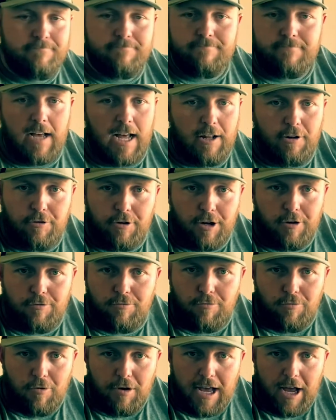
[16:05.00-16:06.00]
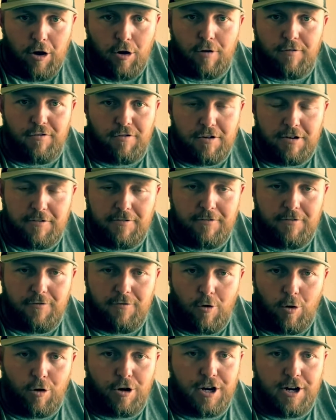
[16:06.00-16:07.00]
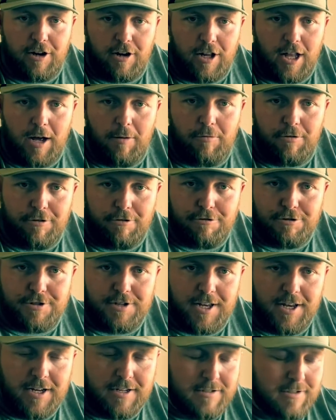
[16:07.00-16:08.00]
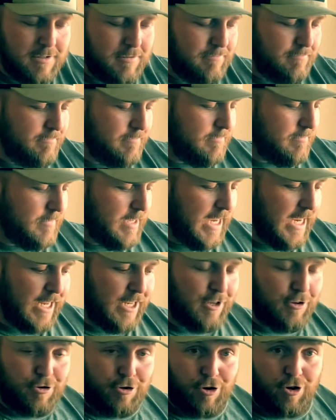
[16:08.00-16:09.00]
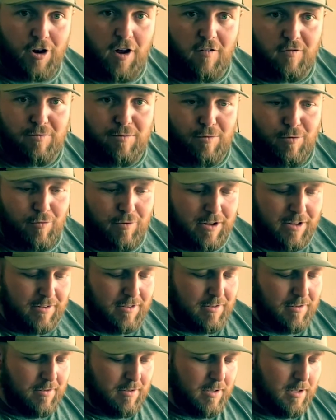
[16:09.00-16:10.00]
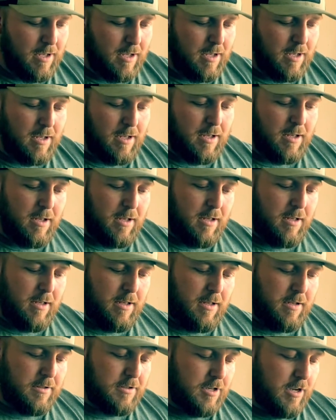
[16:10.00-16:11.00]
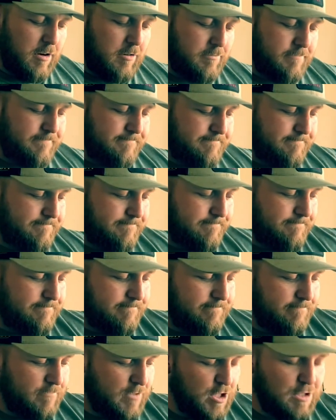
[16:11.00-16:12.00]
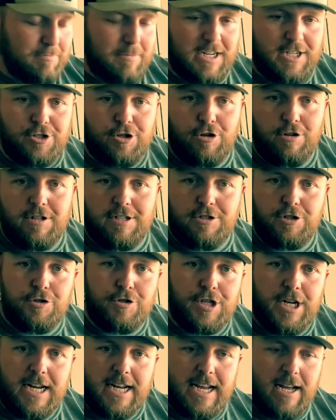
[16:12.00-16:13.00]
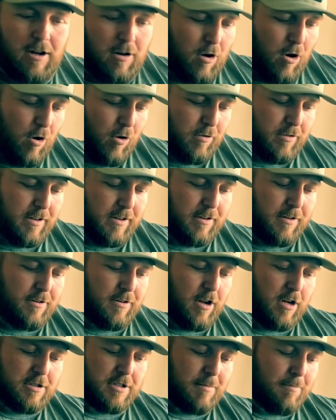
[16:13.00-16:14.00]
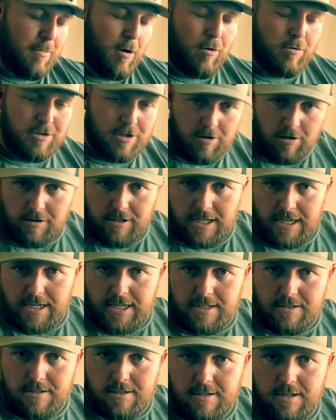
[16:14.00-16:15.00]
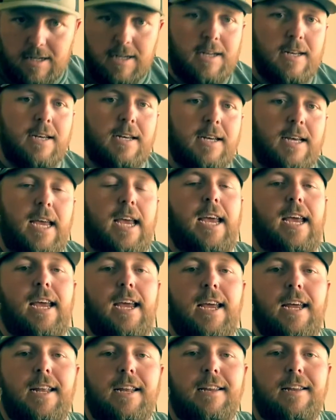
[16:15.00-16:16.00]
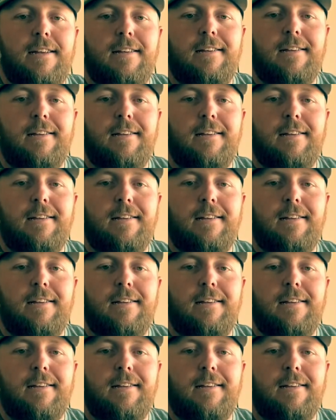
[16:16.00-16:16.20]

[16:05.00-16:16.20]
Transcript: I don't know, however far you can climb with your sticks and you're comfortable with. So just make sure that you check out all the nuts and bolts on these, and